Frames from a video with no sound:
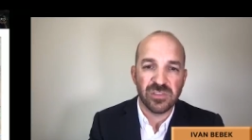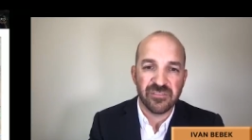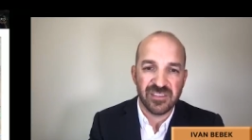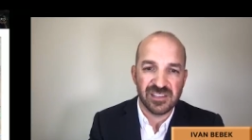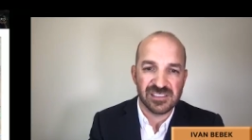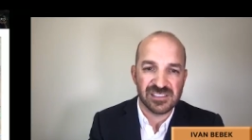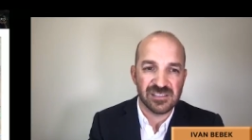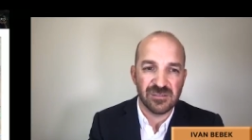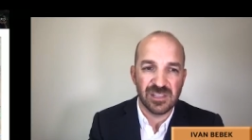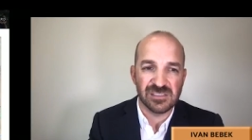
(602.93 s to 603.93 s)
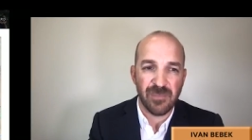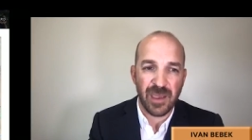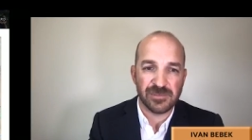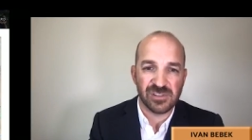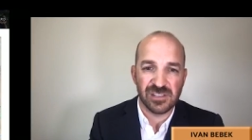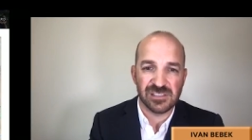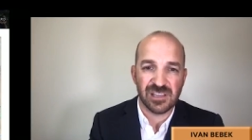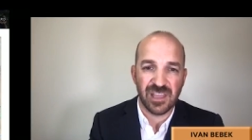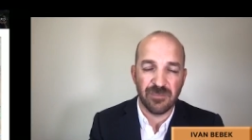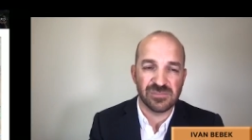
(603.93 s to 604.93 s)
of these, these maps or these
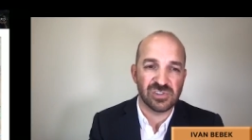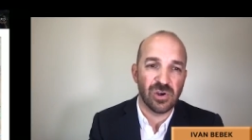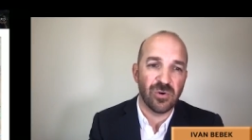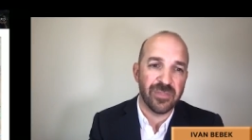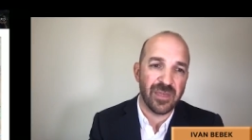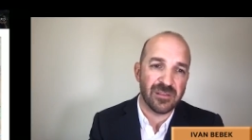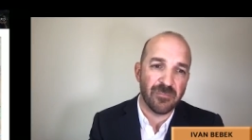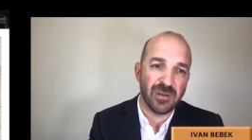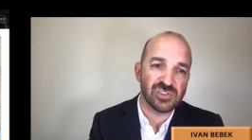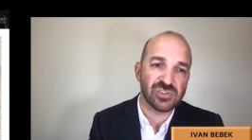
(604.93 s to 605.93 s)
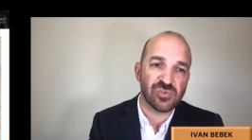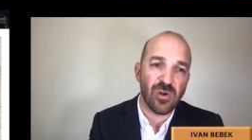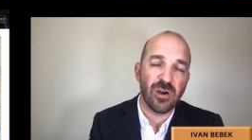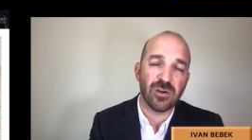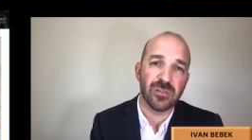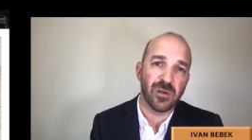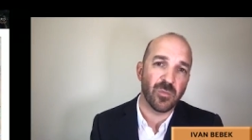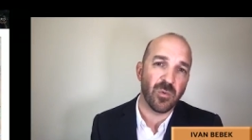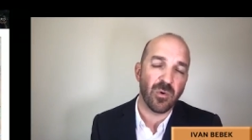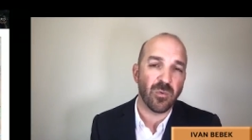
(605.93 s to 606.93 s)
claims show that they're much stronger than
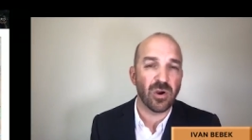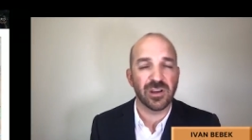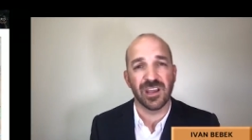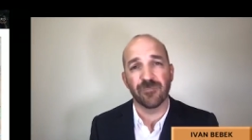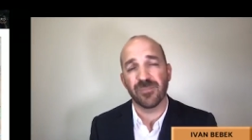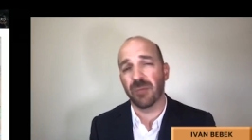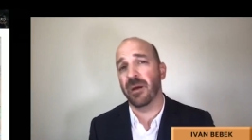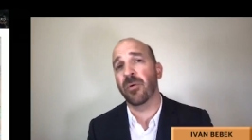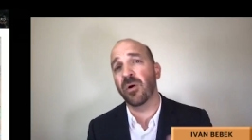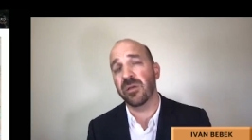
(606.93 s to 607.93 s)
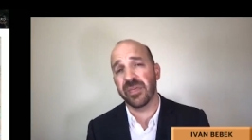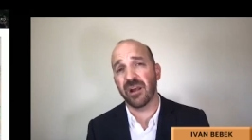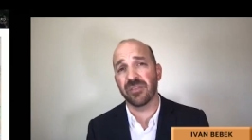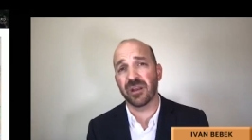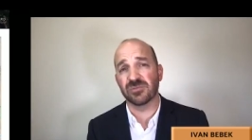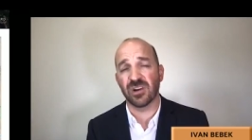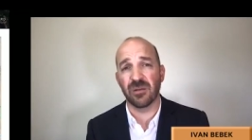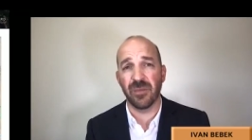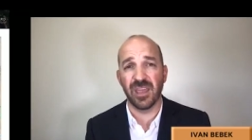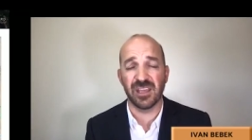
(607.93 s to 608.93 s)
where we're working. And my point there that I'm trying to
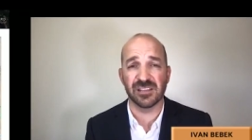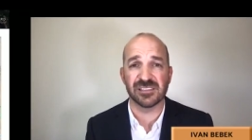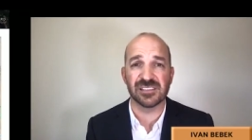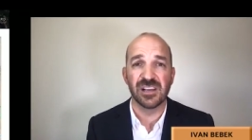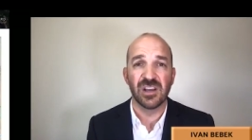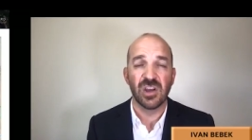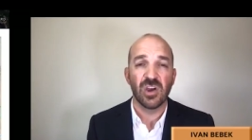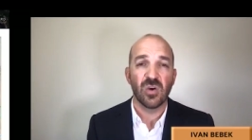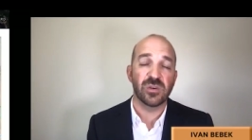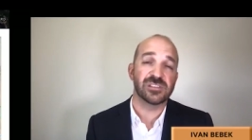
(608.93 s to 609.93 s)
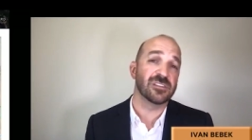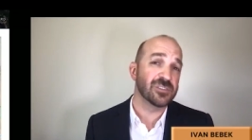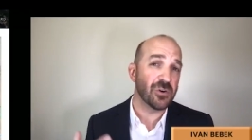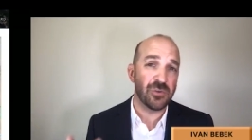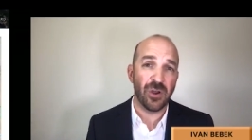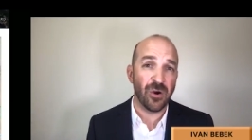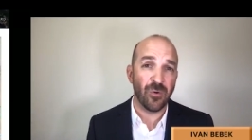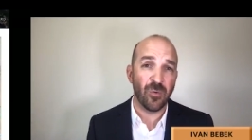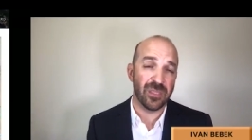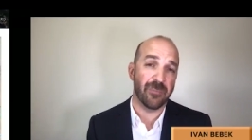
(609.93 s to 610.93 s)
make is we still don't know
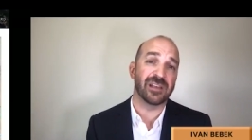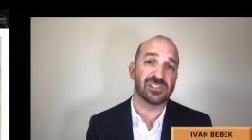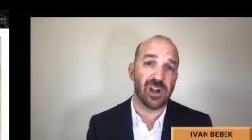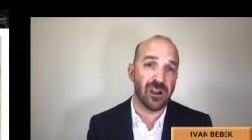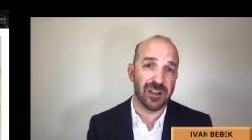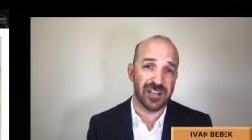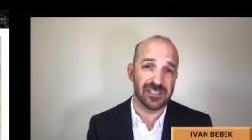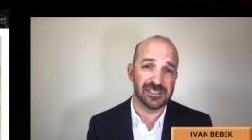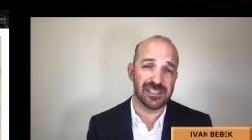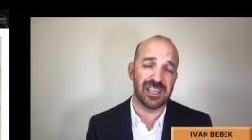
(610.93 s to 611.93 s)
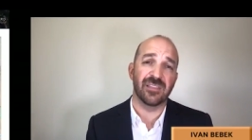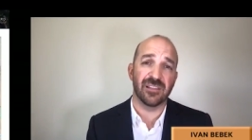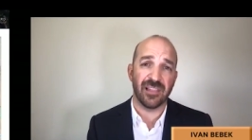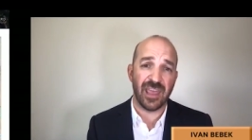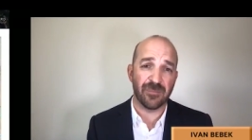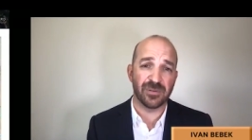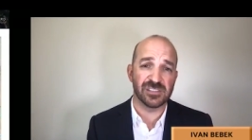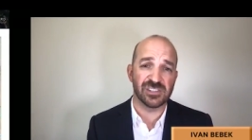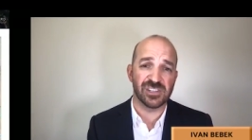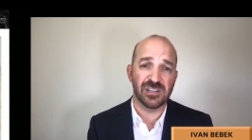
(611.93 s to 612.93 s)
where the best target is in the land
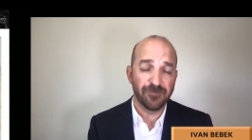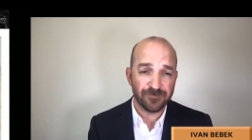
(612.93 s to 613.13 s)
position